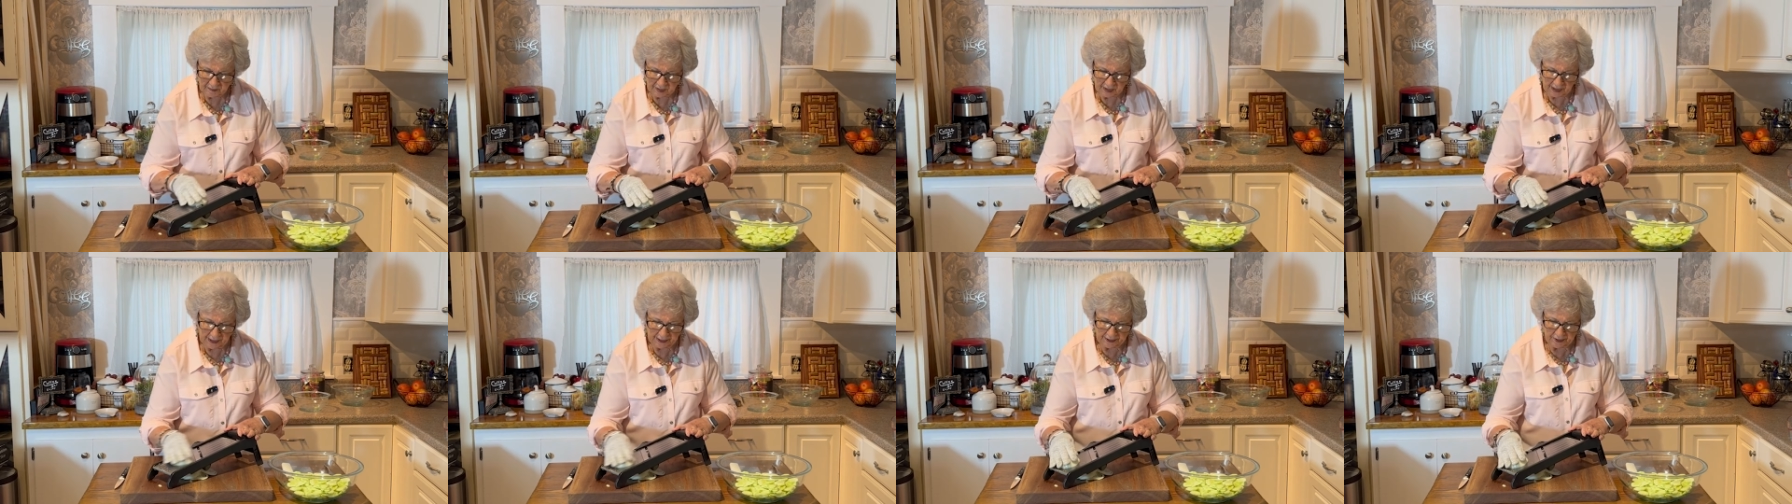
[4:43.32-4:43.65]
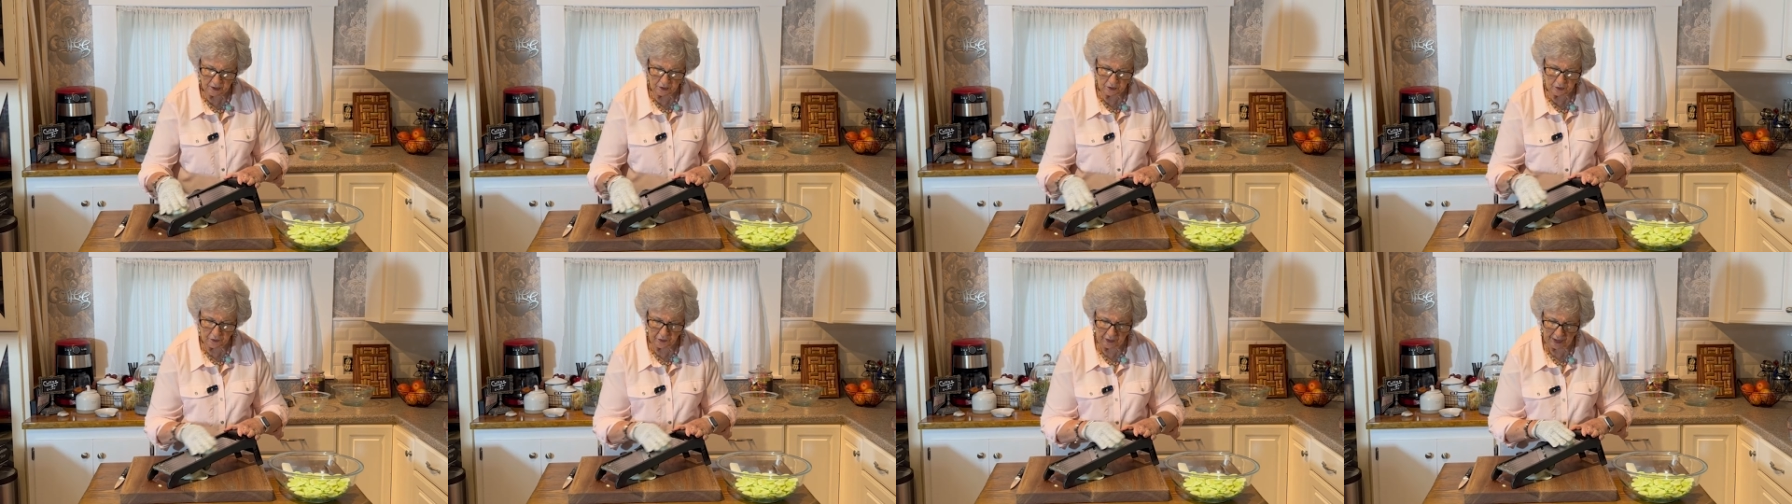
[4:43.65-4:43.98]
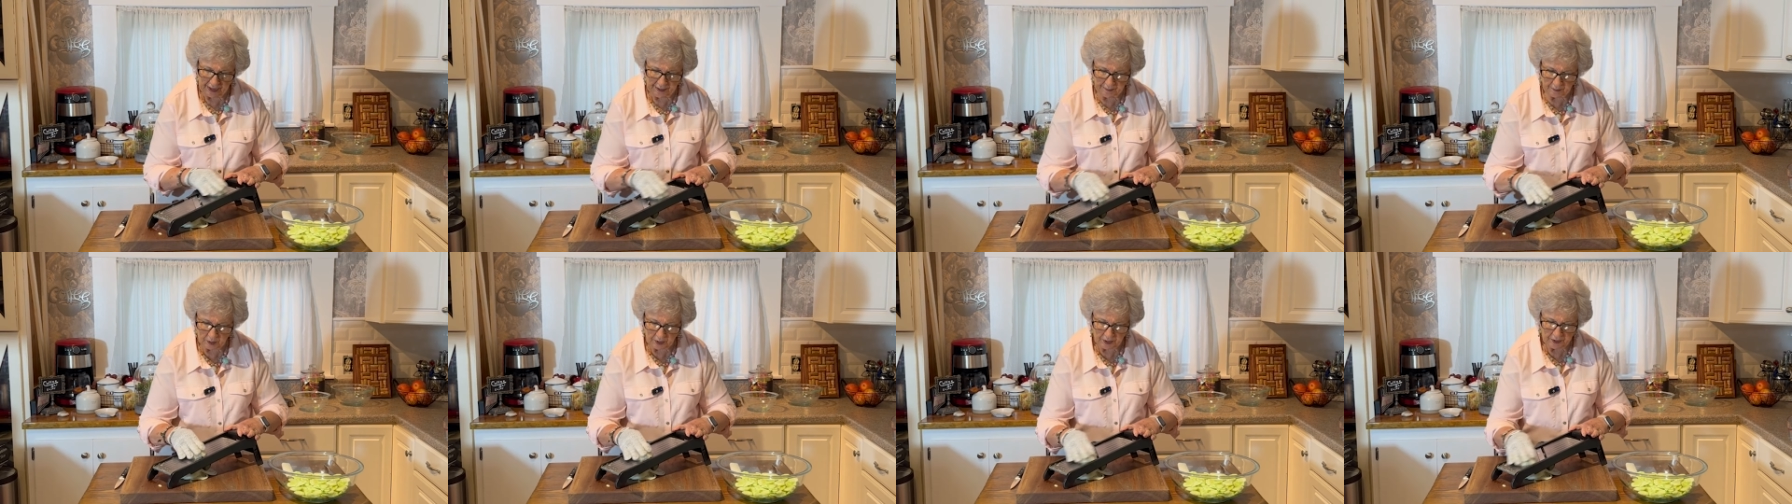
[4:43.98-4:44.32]
I know
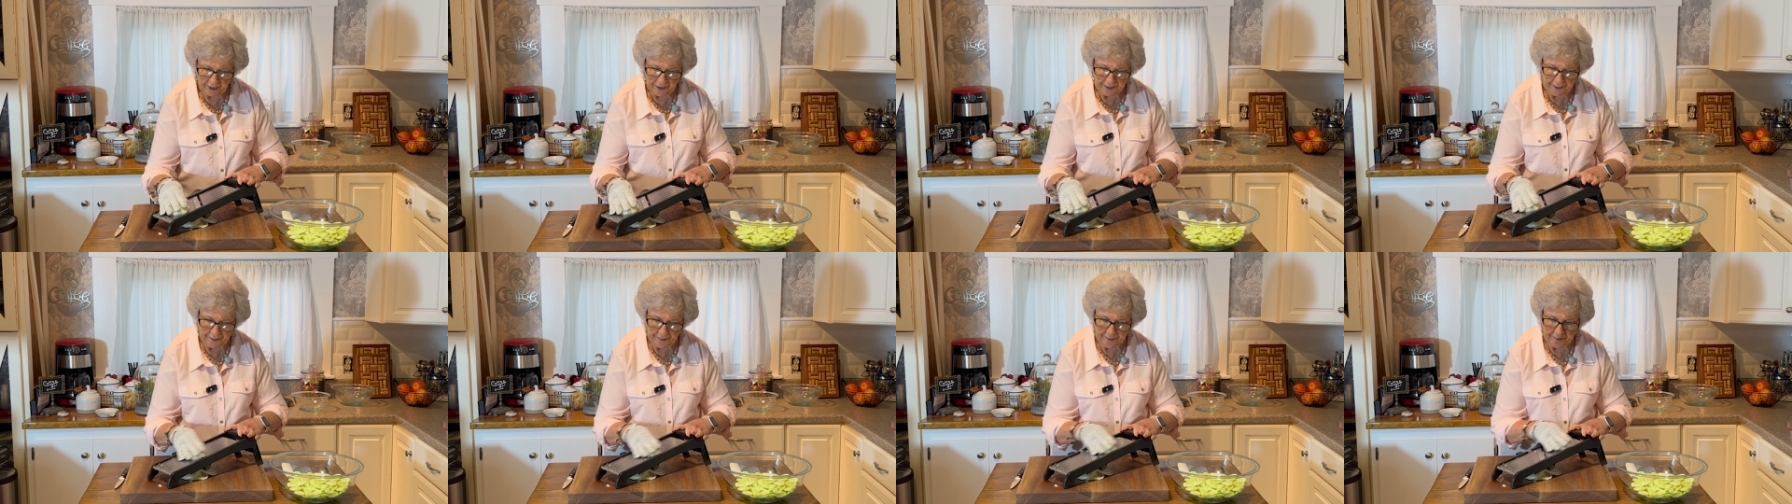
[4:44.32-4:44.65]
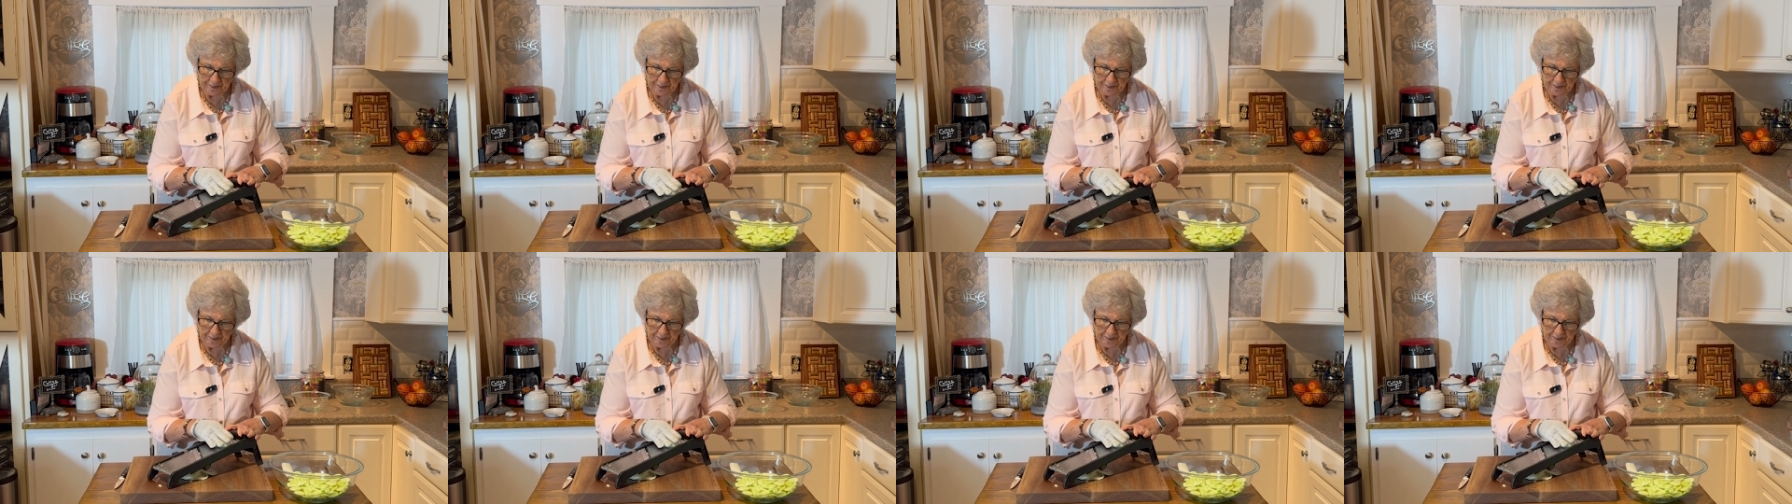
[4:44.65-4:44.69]
grandma,